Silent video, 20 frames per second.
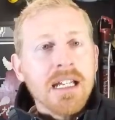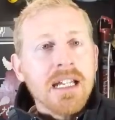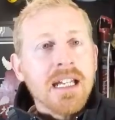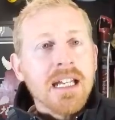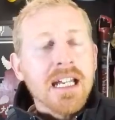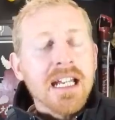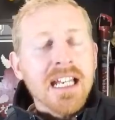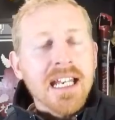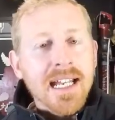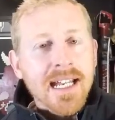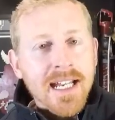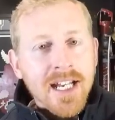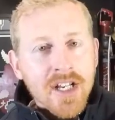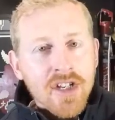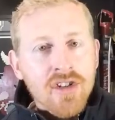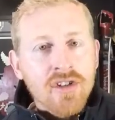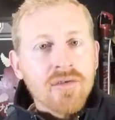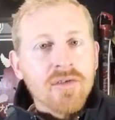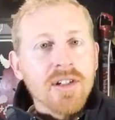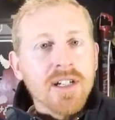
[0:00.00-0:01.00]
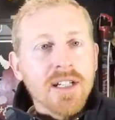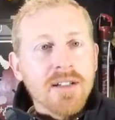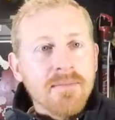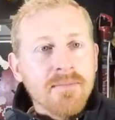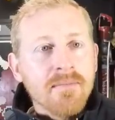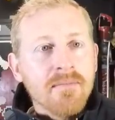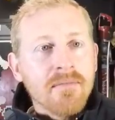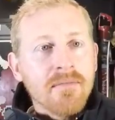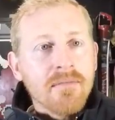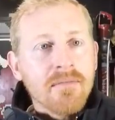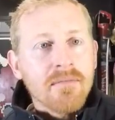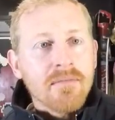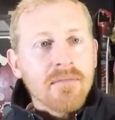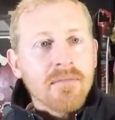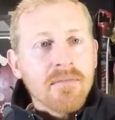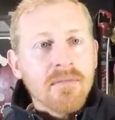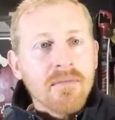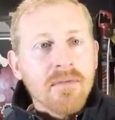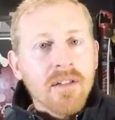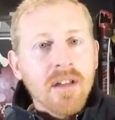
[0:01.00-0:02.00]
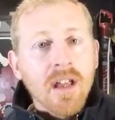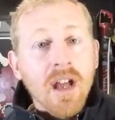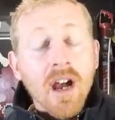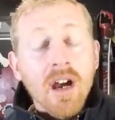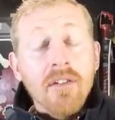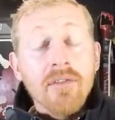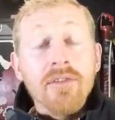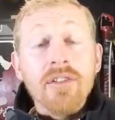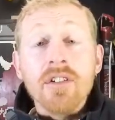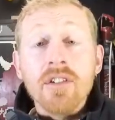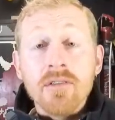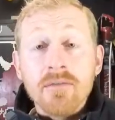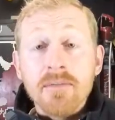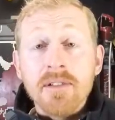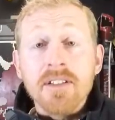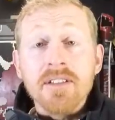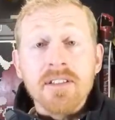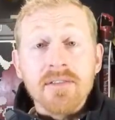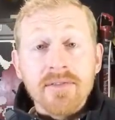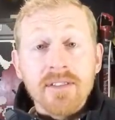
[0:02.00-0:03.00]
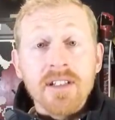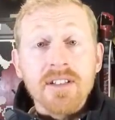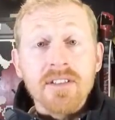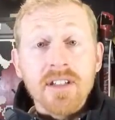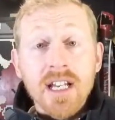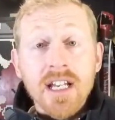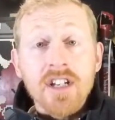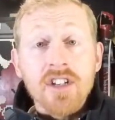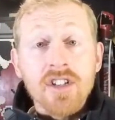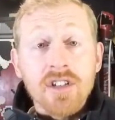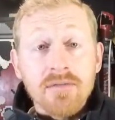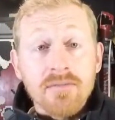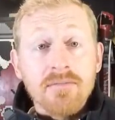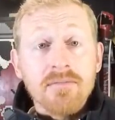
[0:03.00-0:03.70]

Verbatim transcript: in the history of human civilization.